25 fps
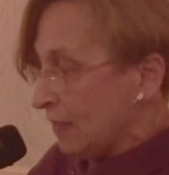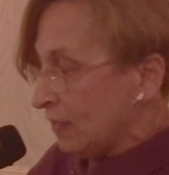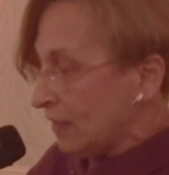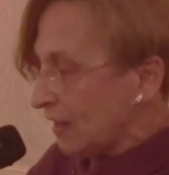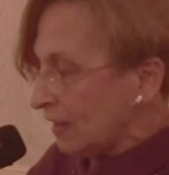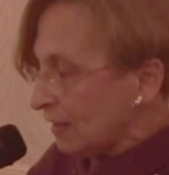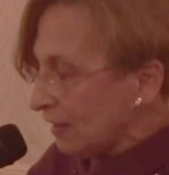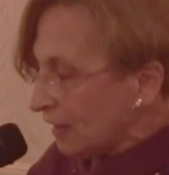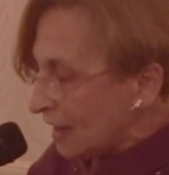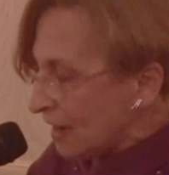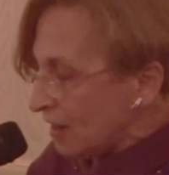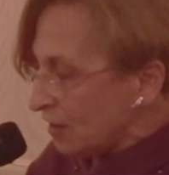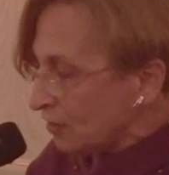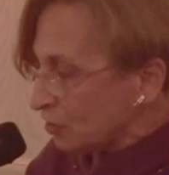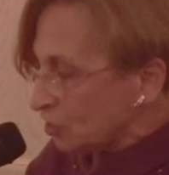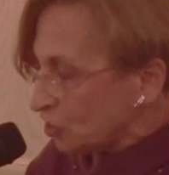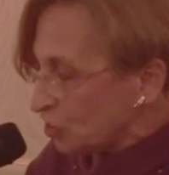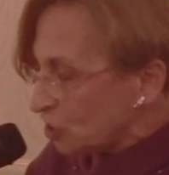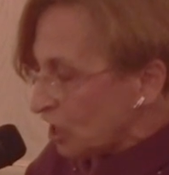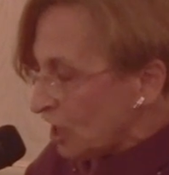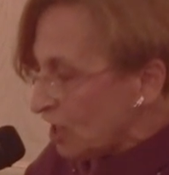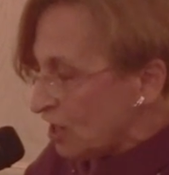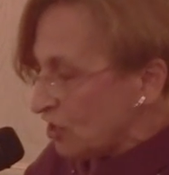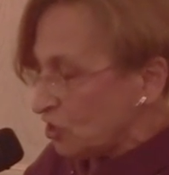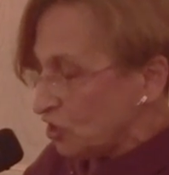Then
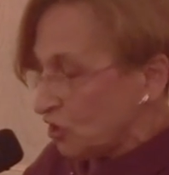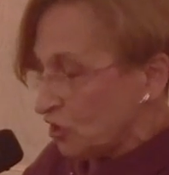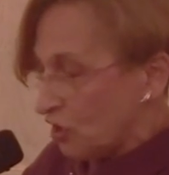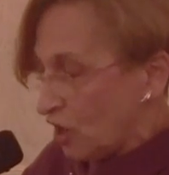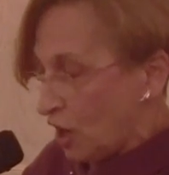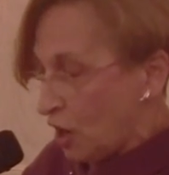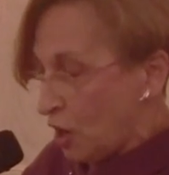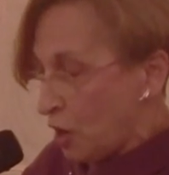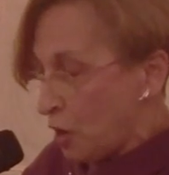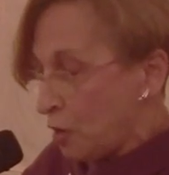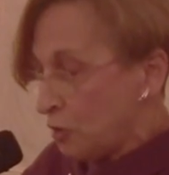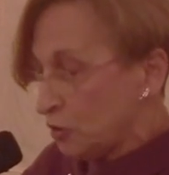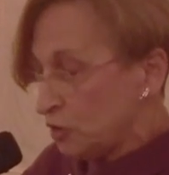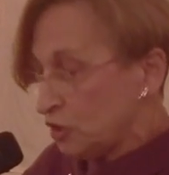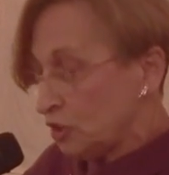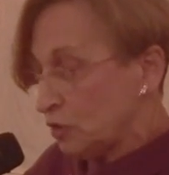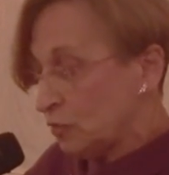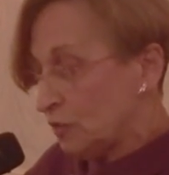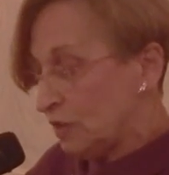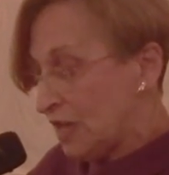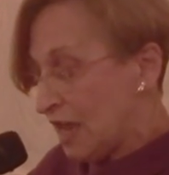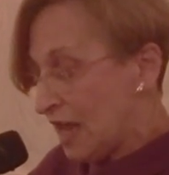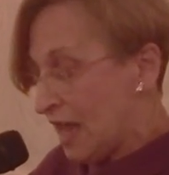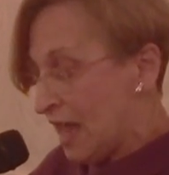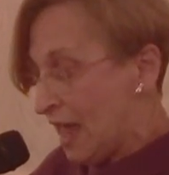later changed the O
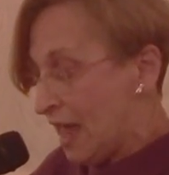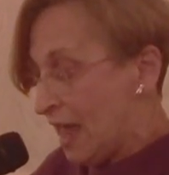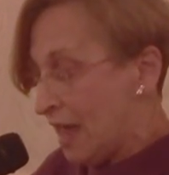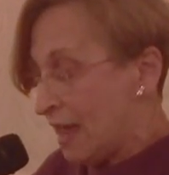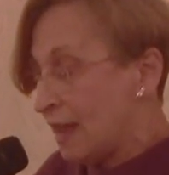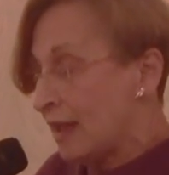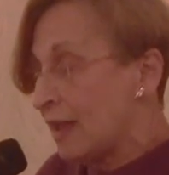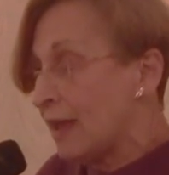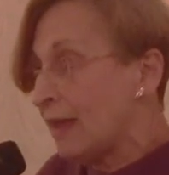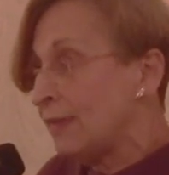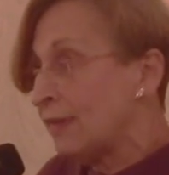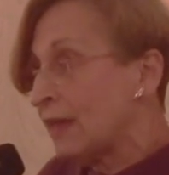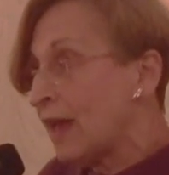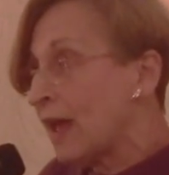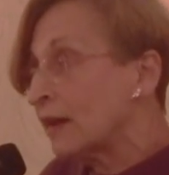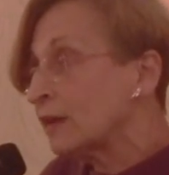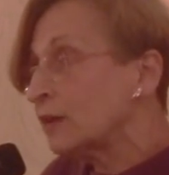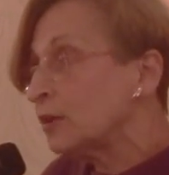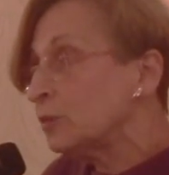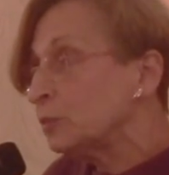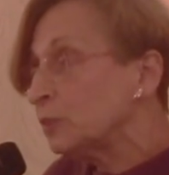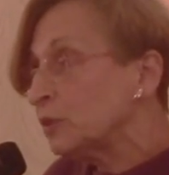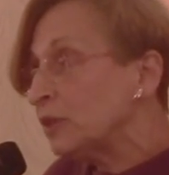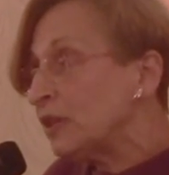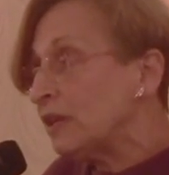to an A, and
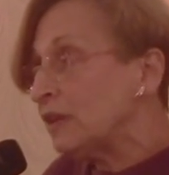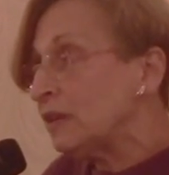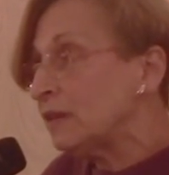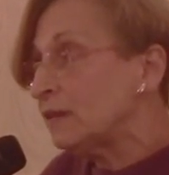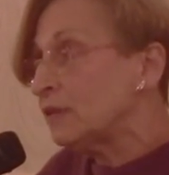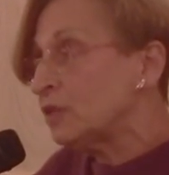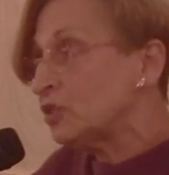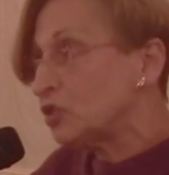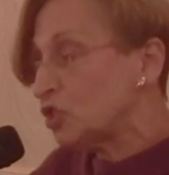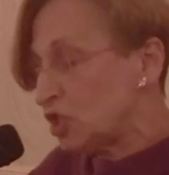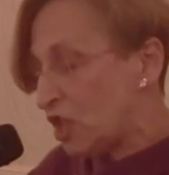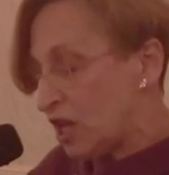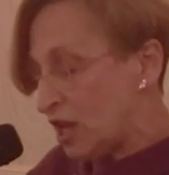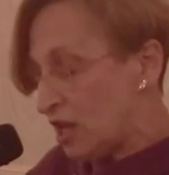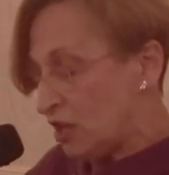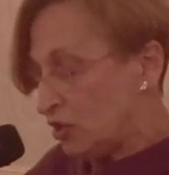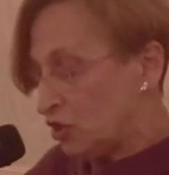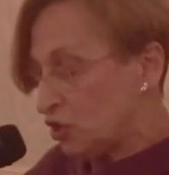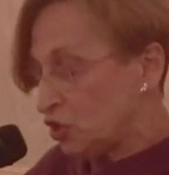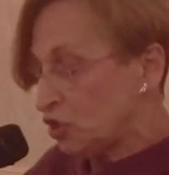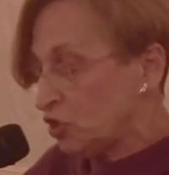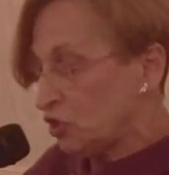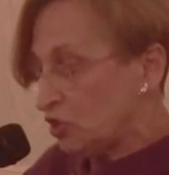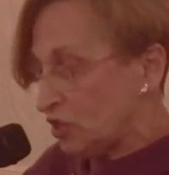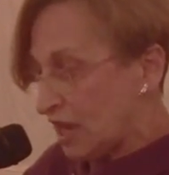that completed the
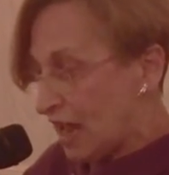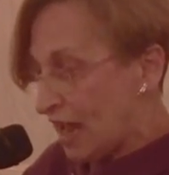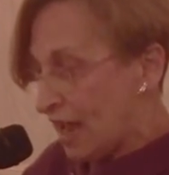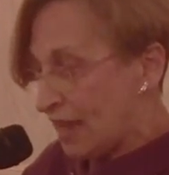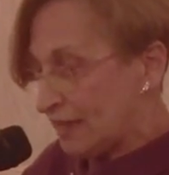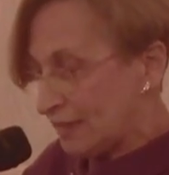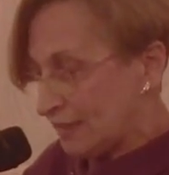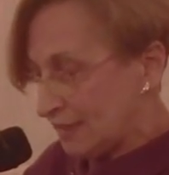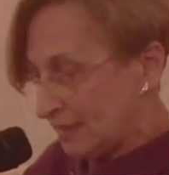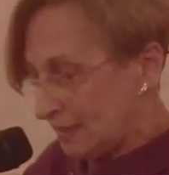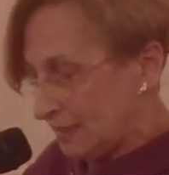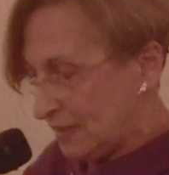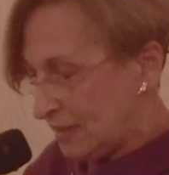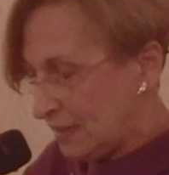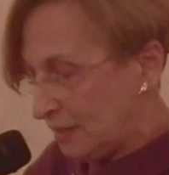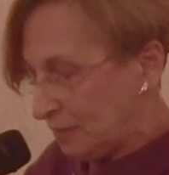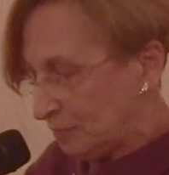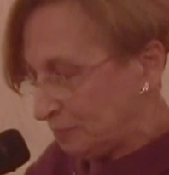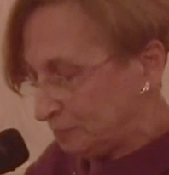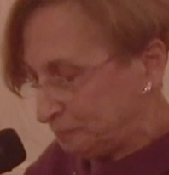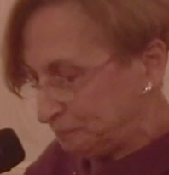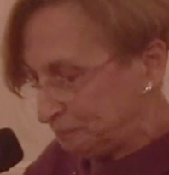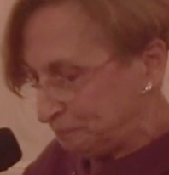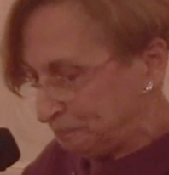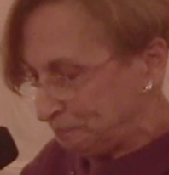change to
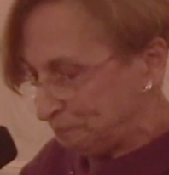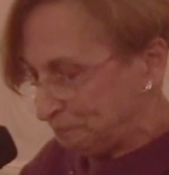Dagastine.